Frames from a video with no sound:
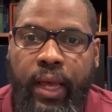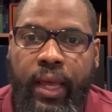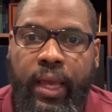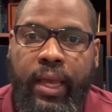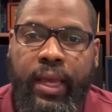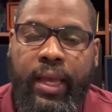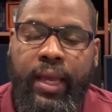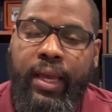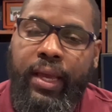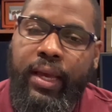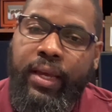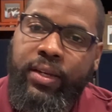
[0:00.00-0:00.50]

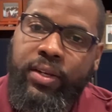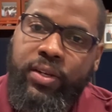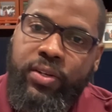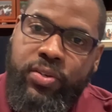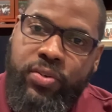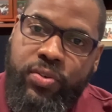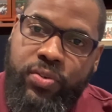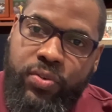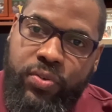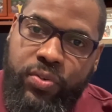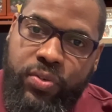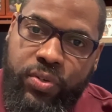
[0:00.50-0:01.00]
and
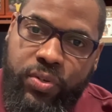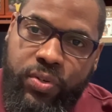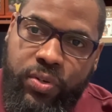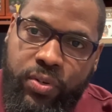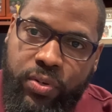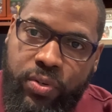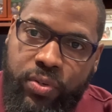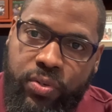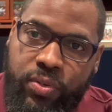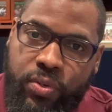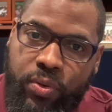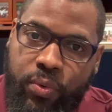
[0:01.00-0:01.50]
introduce you to
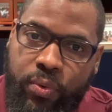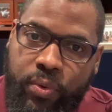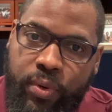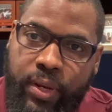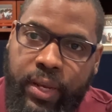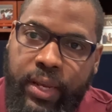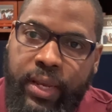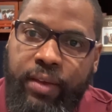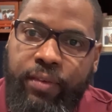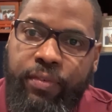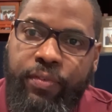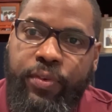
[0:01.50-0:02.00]
this story
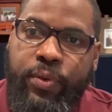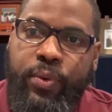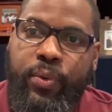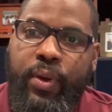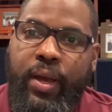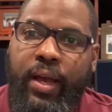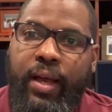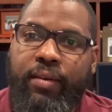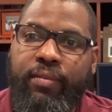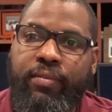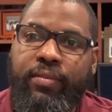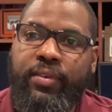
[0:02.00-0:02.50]
if you
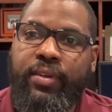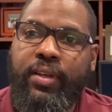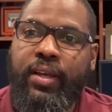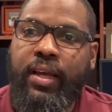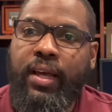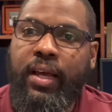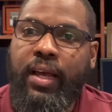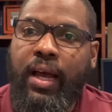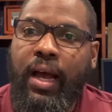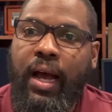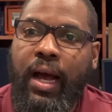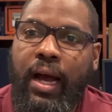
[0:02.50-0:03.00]
haven't
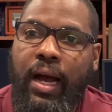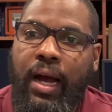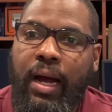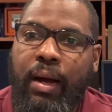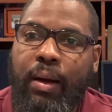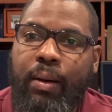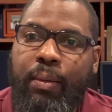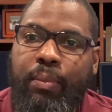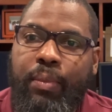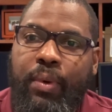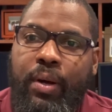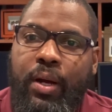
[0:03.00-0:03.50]

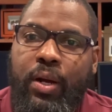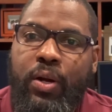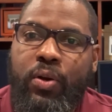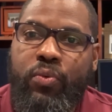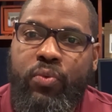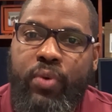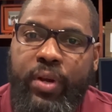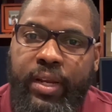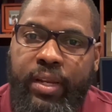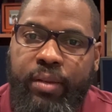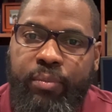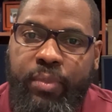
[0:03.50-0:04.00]
um,
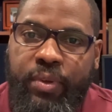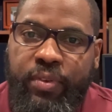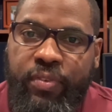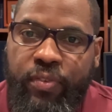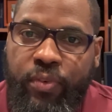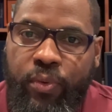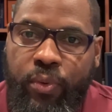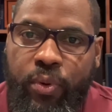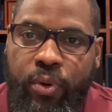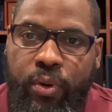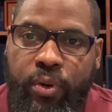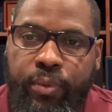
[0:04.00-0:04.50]
read it
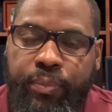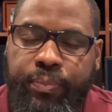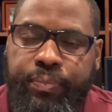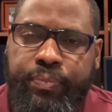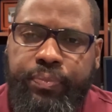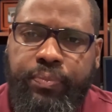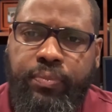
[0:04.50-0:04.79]
before.